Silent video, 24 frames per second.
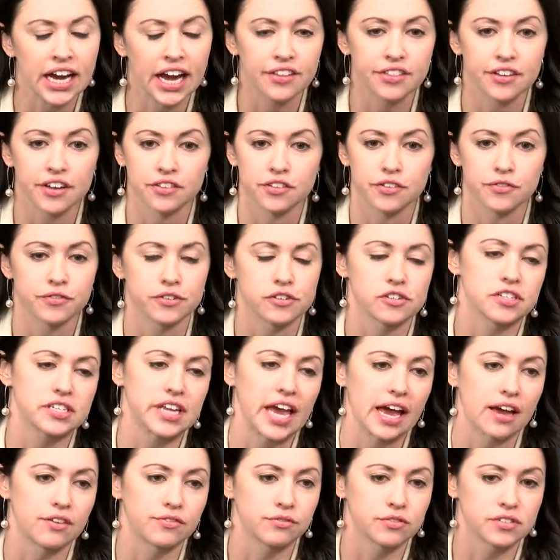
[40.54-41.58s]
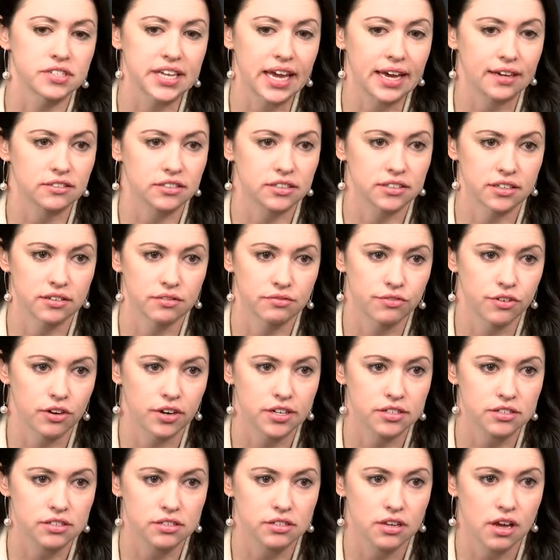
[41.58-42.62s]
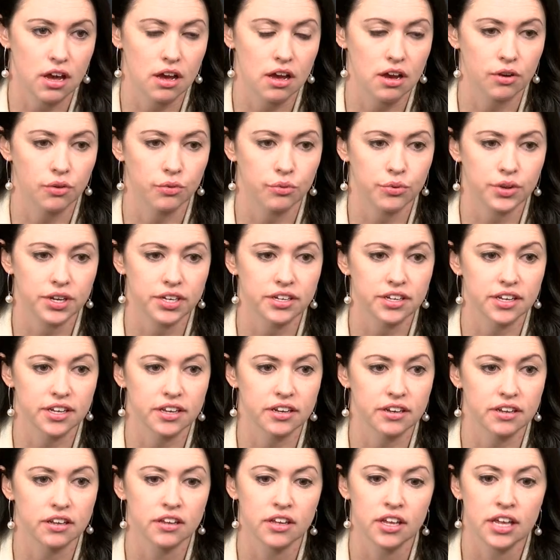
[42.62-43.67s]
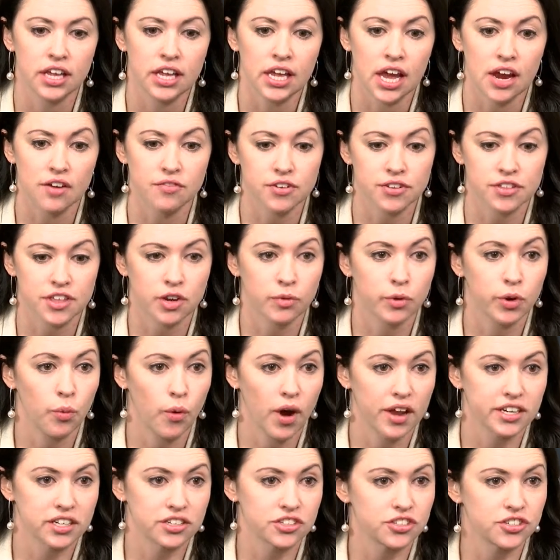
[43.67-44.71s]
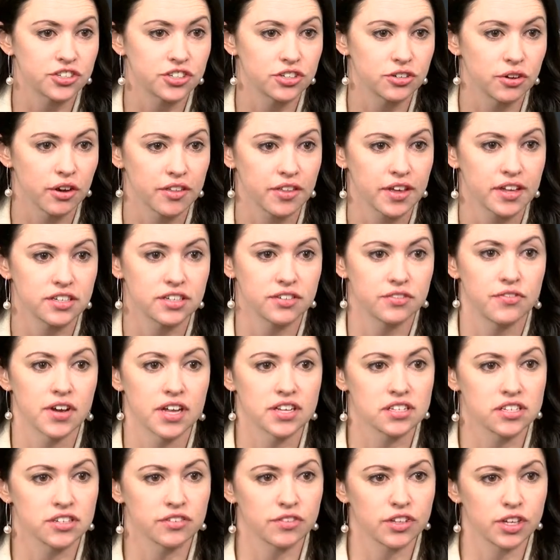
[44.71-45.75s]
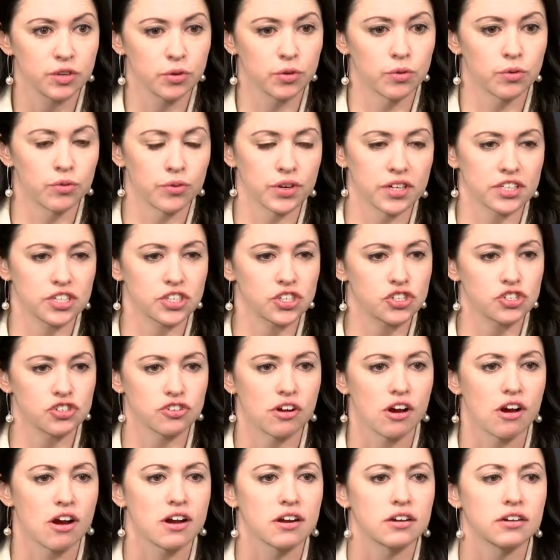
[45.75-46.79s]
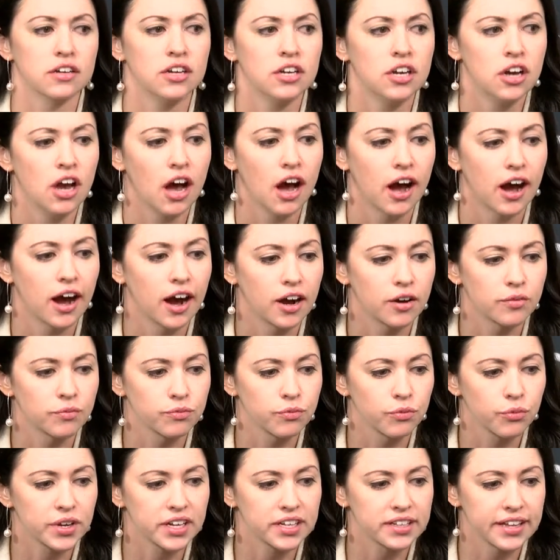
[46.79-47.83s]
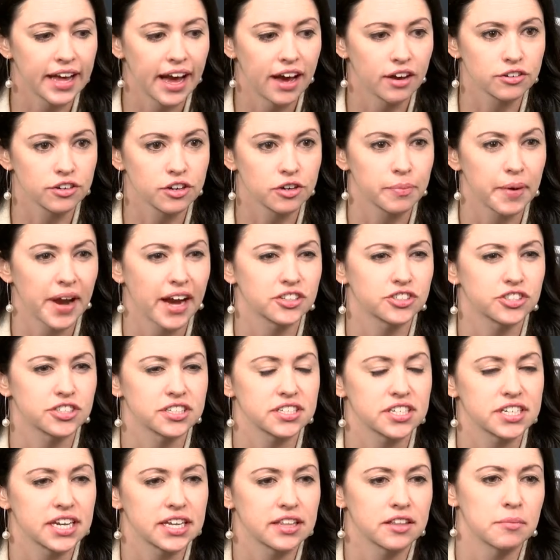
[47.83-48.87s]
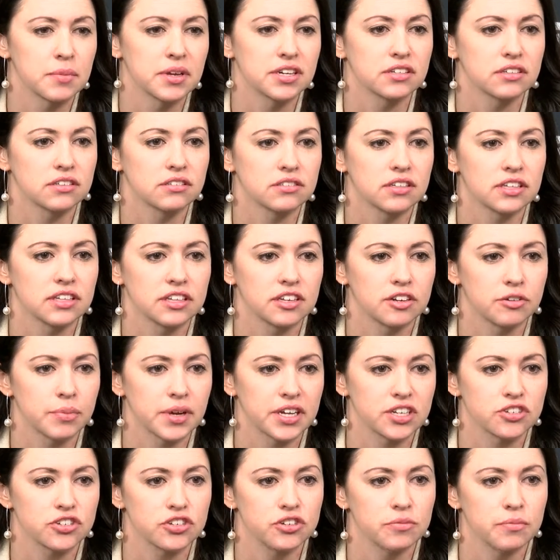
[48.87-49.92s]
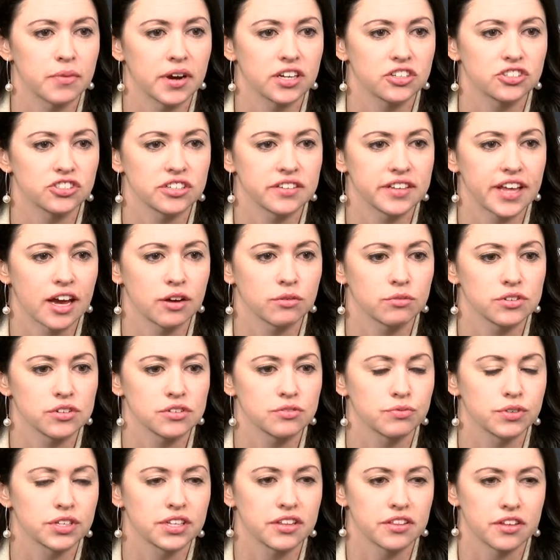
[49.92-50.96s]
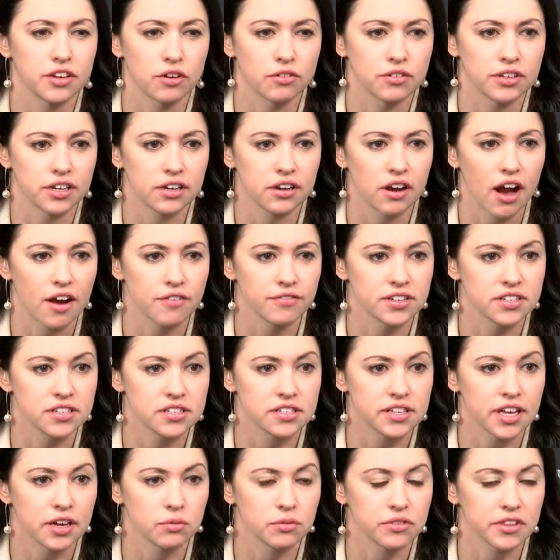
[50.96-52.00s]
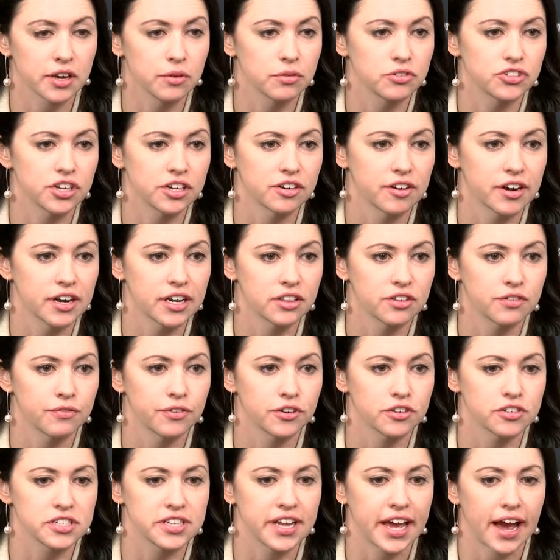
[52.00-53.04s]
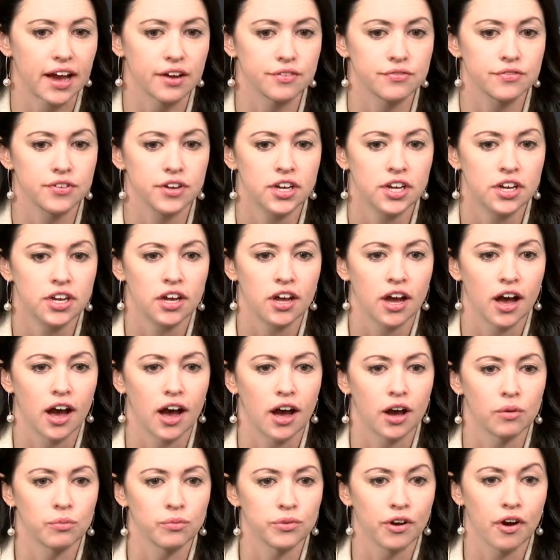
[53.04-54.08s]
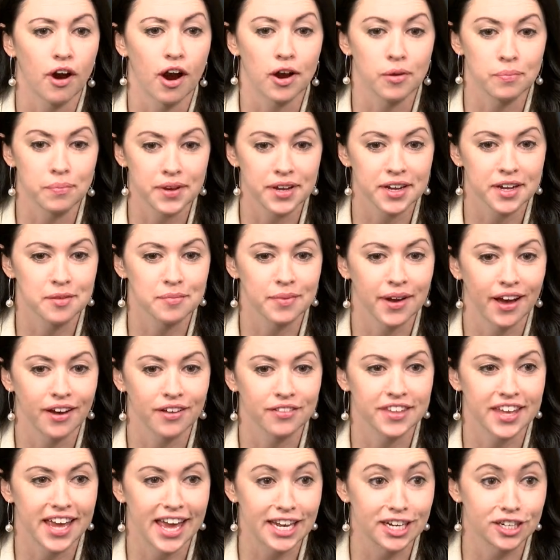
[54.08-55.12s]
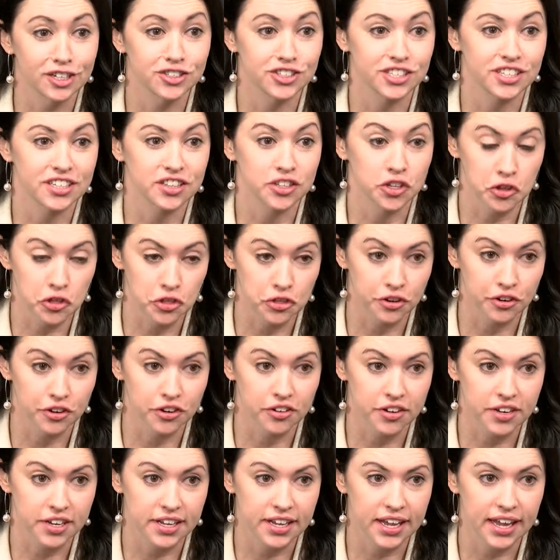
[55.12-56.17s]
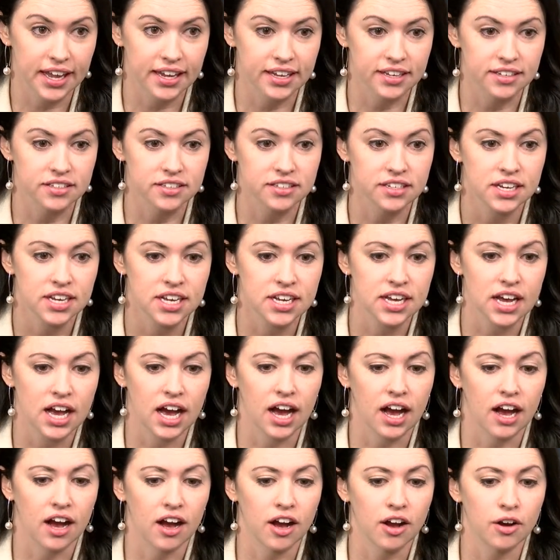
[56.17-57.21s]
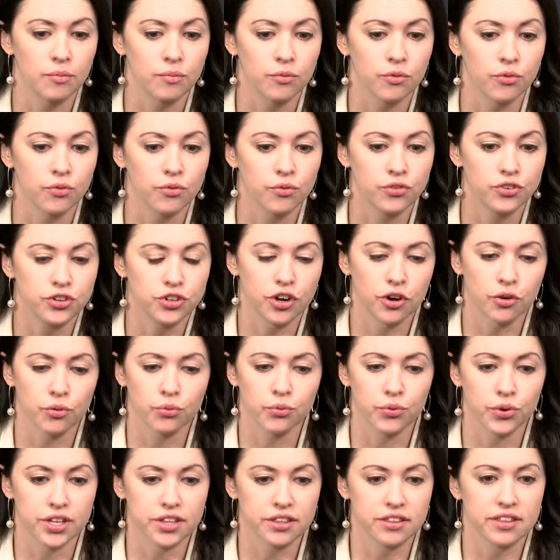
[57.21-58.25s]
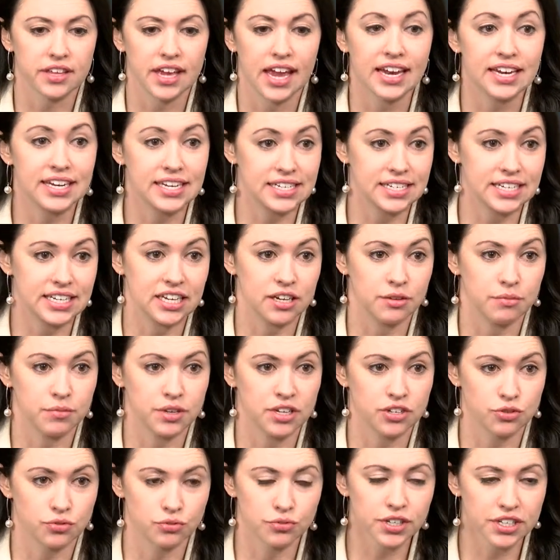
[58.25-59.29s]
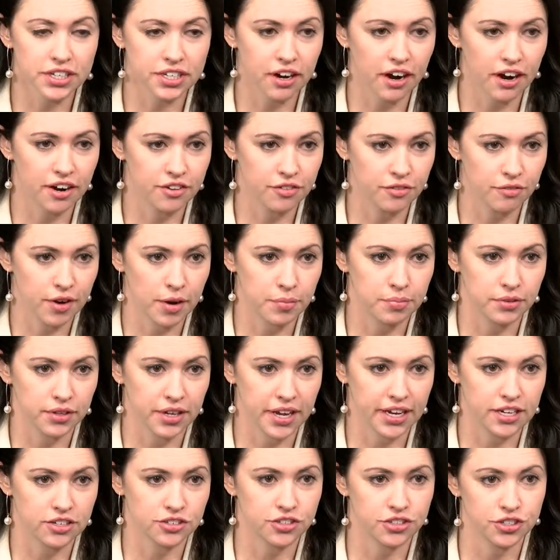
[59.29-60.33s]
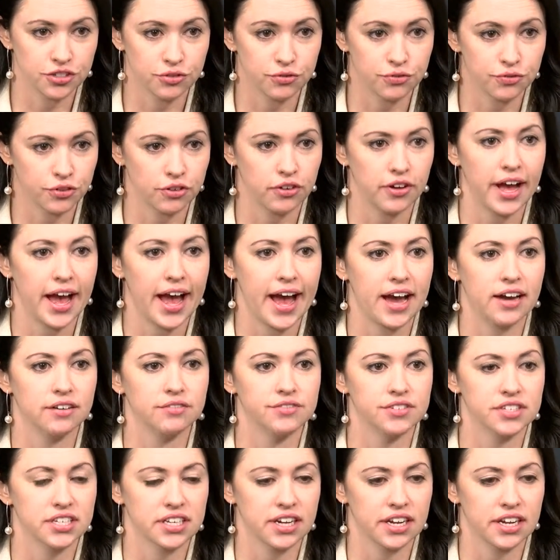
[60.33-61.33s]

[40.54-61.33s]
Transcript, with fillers: I thought the first half was excellent for us. Uh, we did everything we wanted to do. I thought defensively we were really strong. Um, we allowed Kirkpatrick to get in the middle a little bit too much, and that was really the only offense that they were generating the first half. Um, we are harping about the energy in the third, and um, you know, with any team, it's really hard to replicate two full halves.